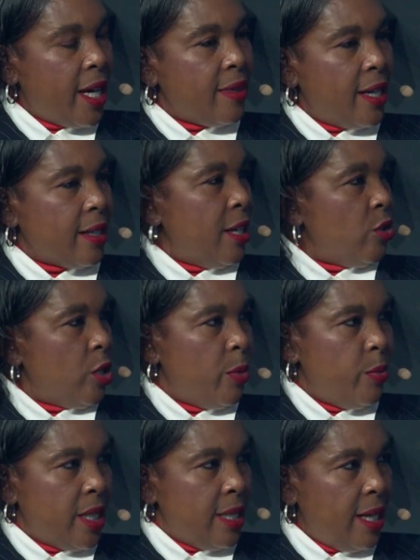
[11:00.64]
and that can only
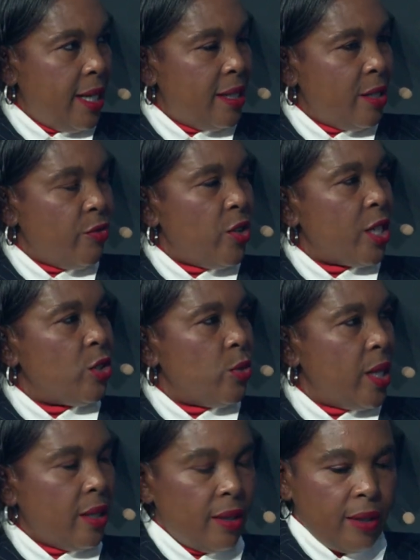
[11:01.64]
be done if we are
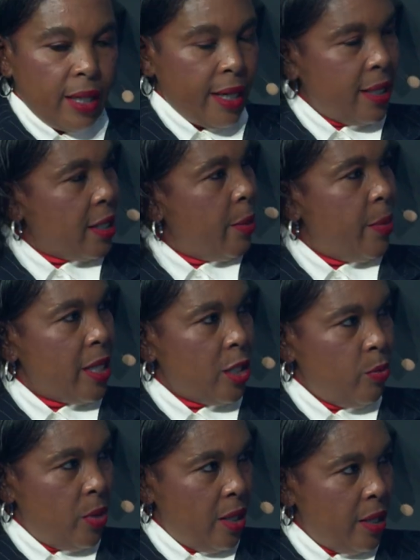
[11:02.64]
doing the right capacity
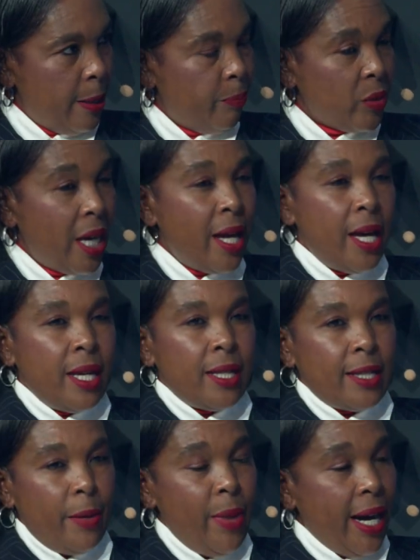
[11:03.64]
building.
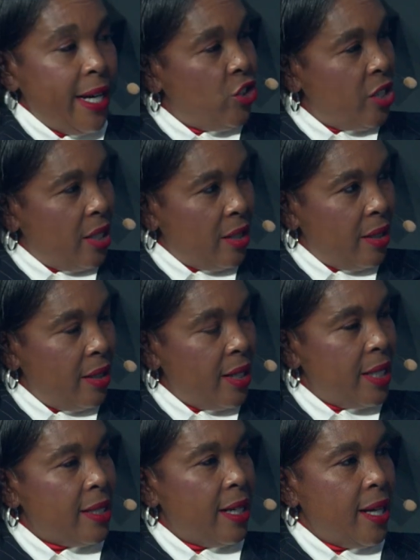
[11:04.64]
Cyber hygiene
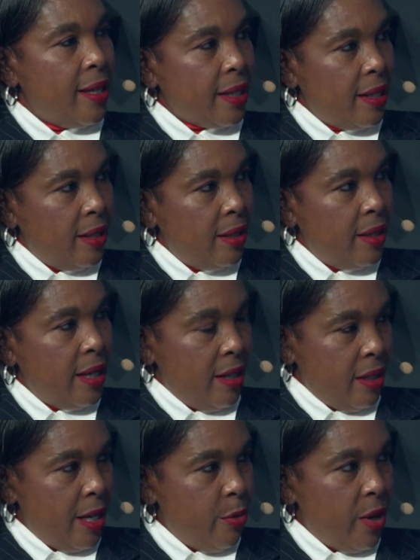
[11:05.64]
is another key
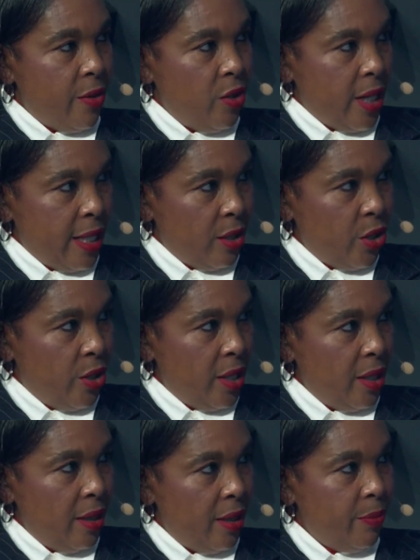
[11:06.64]
area we are focused on
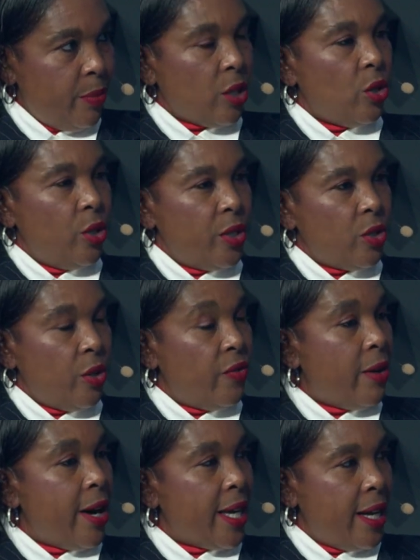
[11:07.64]
because of
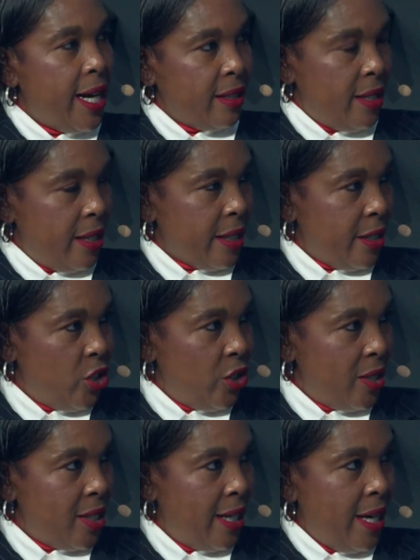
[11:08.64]
our young
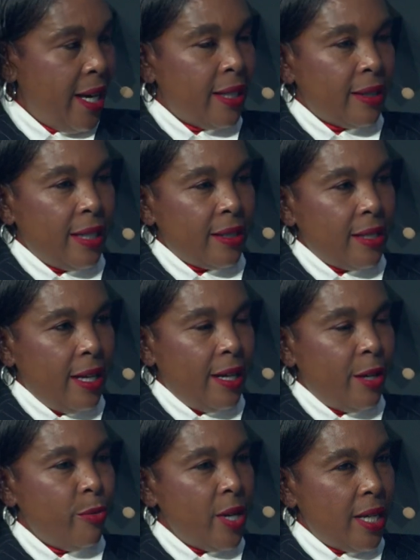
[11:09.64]
generations
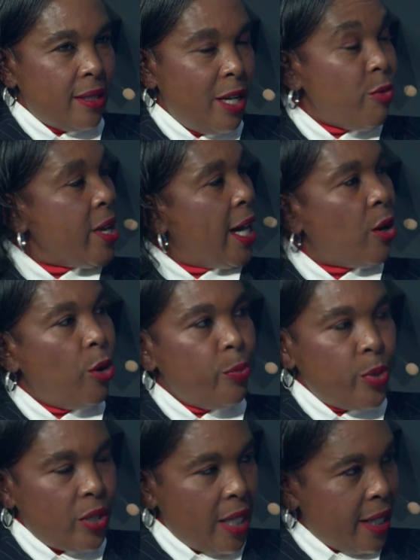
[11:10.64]
that we are saying we are
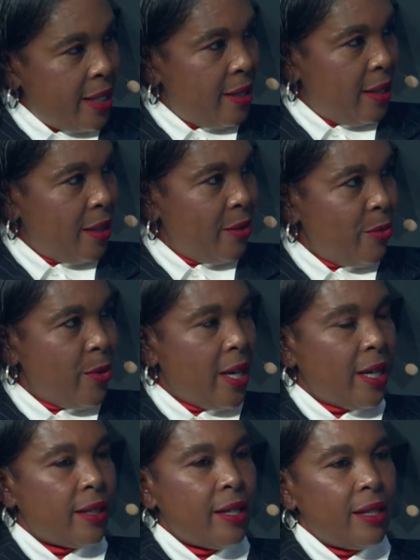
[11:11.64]
computerizing, we
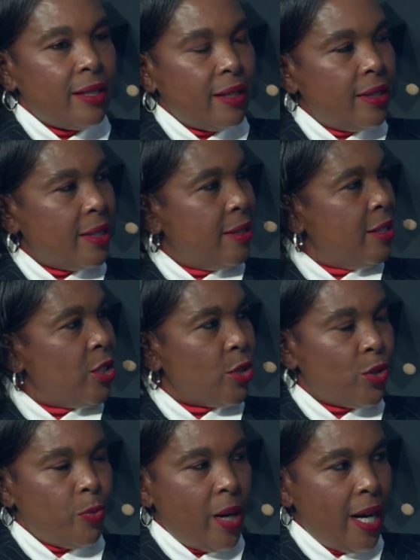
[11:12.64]
are creating this digital
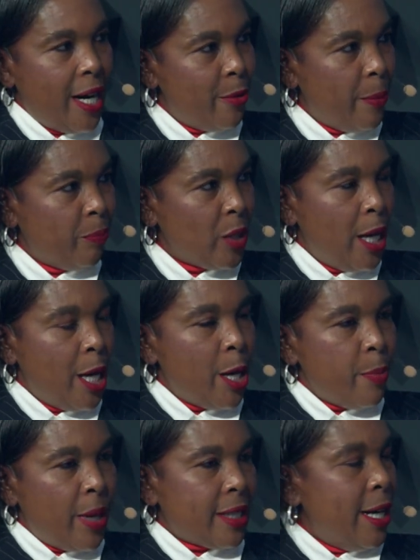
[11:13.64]
superhighway.
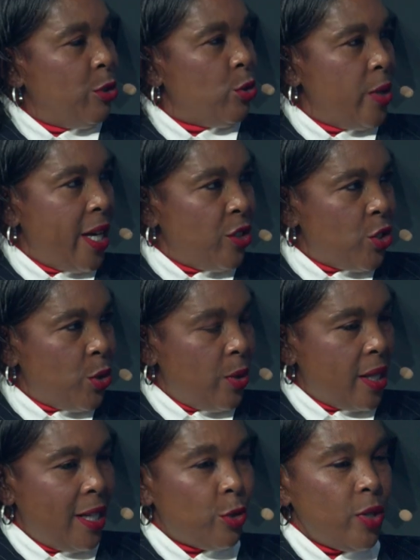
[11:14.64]
But how do we ensure
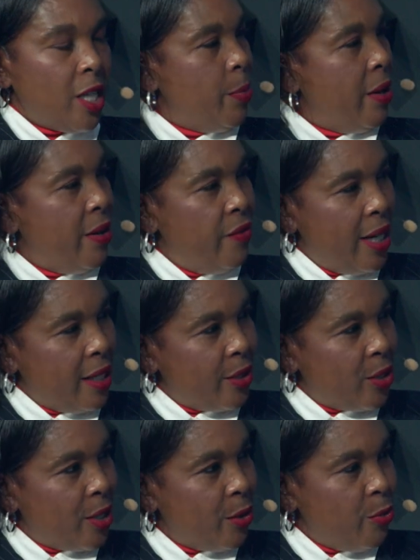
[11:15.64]
that we keep our
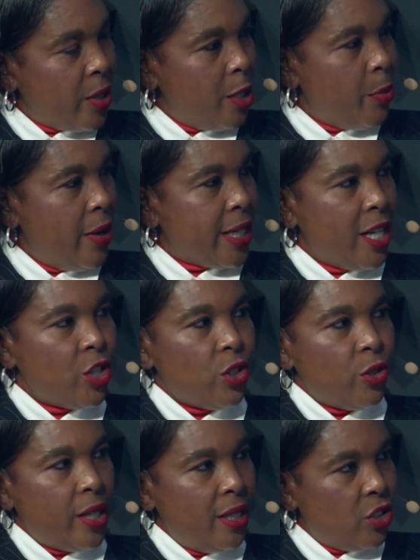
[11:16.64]
values, we keep our
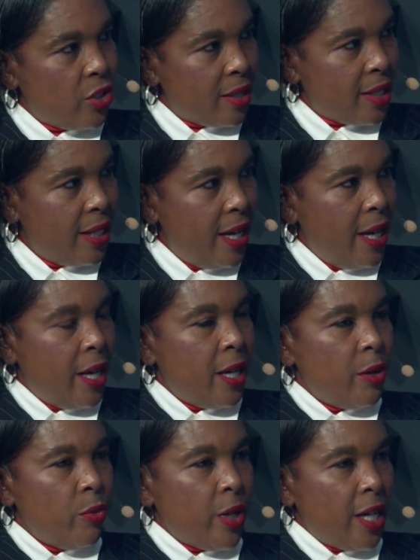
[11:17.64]
national interest?
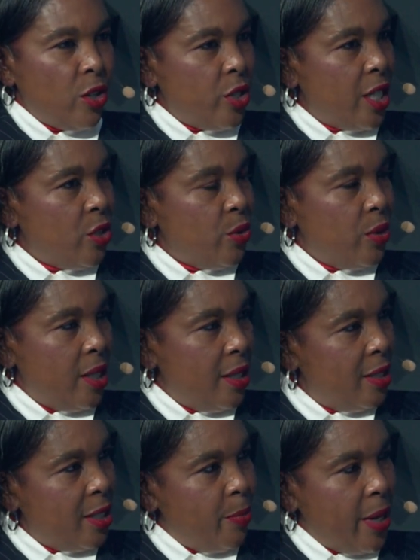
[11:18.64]
We can only do
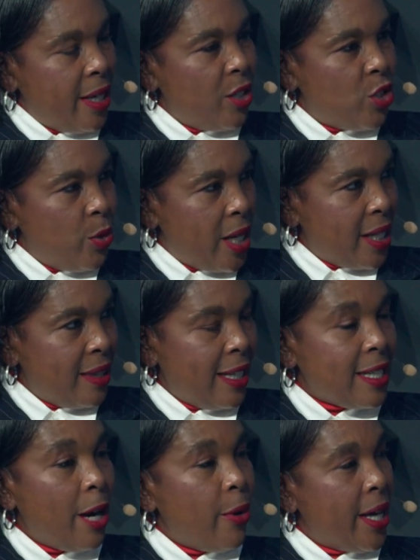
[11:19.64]
this by ensuring that
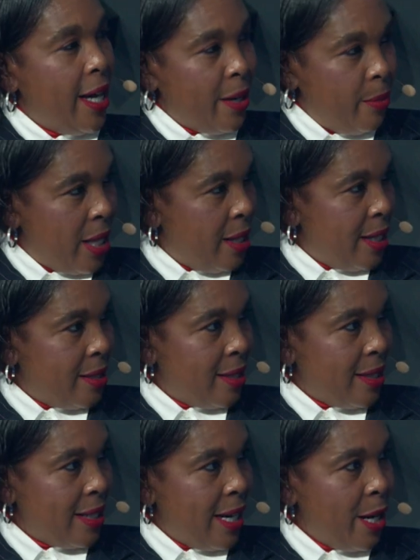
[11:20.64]
our young
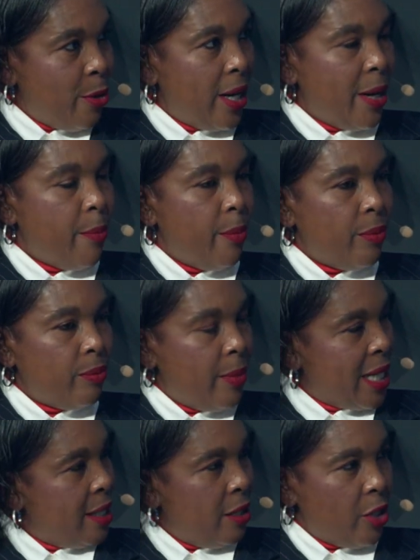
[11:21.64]
mothers, our
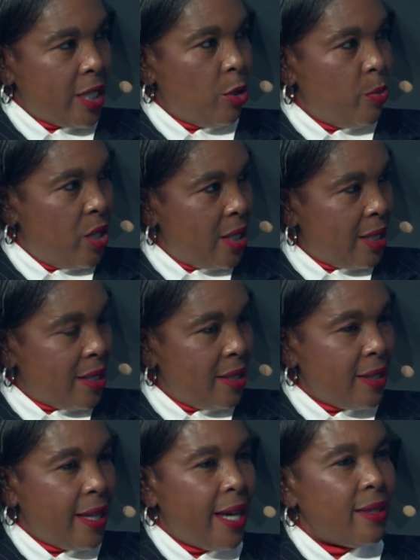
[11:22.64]
marginalized communities,
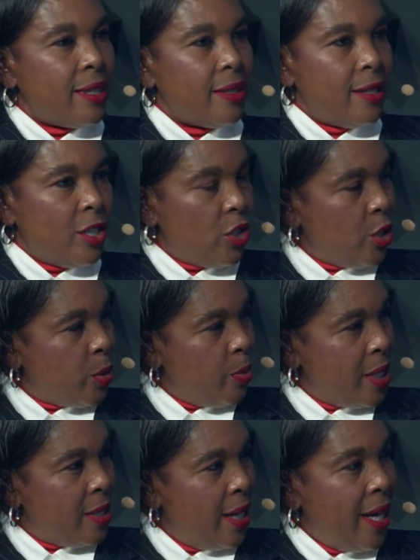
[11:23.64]
they are in this digital
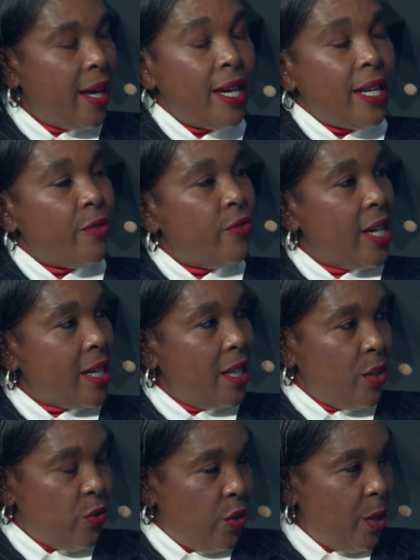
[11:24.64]
space in a very
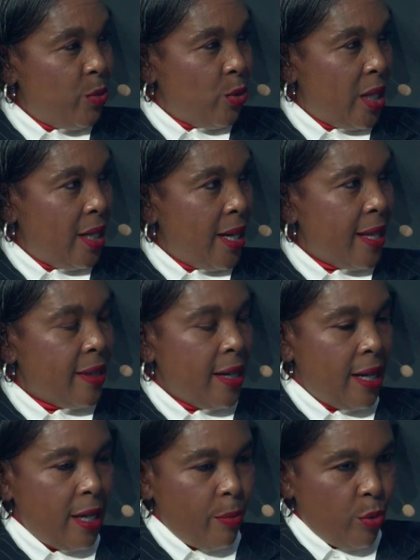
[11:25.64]
informed way, and they
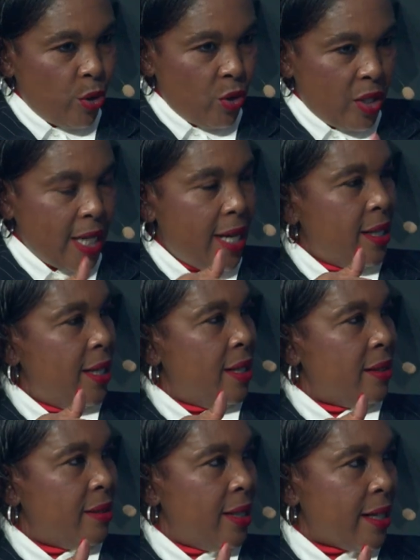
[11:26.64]
are able to channel
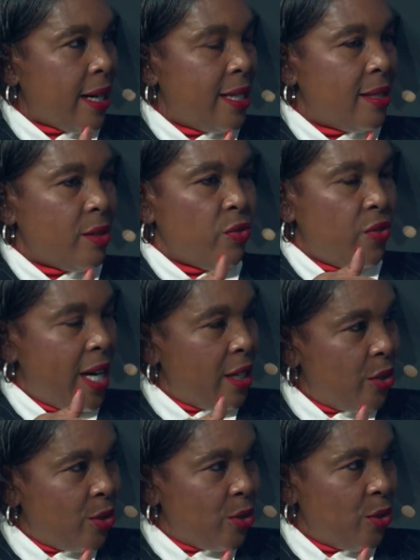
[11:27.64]
the right
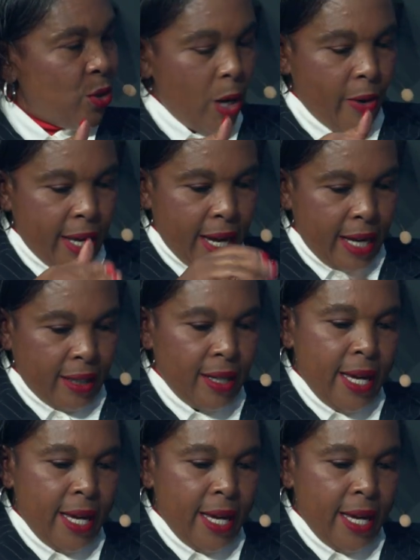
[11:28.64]
values to our young